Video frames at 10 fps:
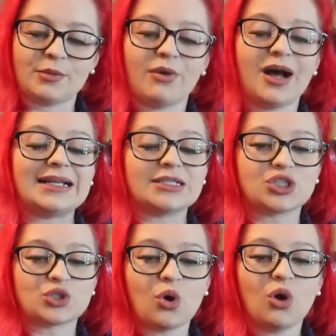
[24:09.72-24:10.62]
But I
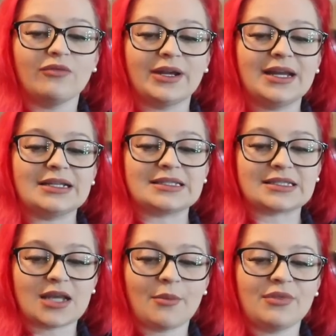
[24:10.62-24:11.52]
saw it and
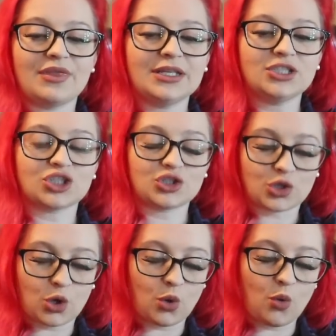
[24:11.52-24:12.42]
something just
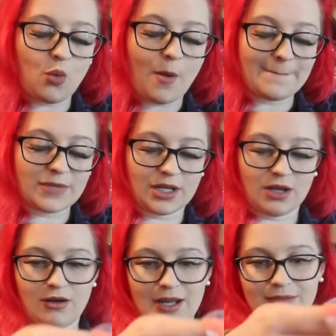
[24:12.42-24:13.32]
caught my
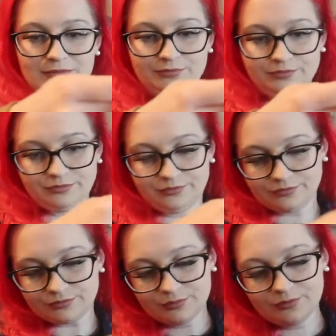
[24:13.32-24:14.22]
eye.
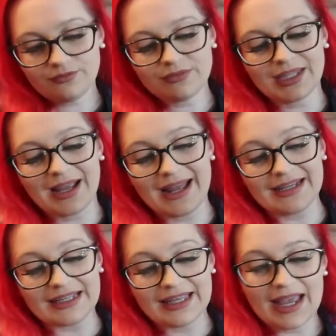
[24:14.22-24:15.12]
And
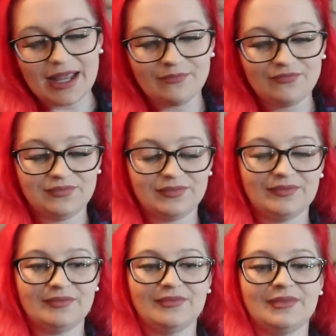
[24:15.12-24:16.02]
again,
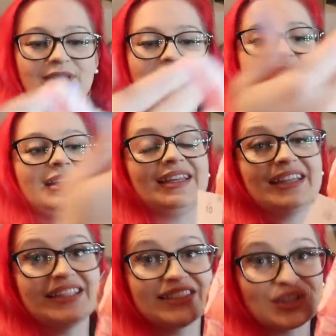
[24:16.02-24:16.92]

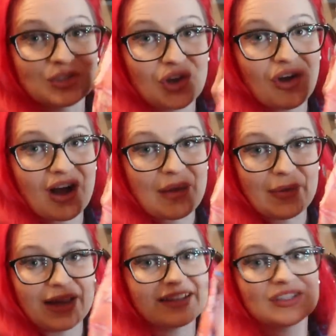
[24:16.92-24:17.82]
it's a tie
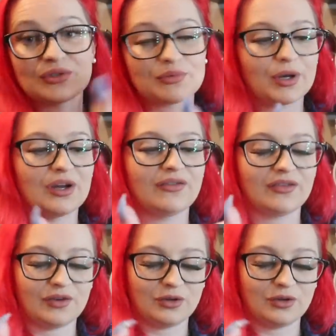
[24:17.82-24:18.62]
back, so it's perfect for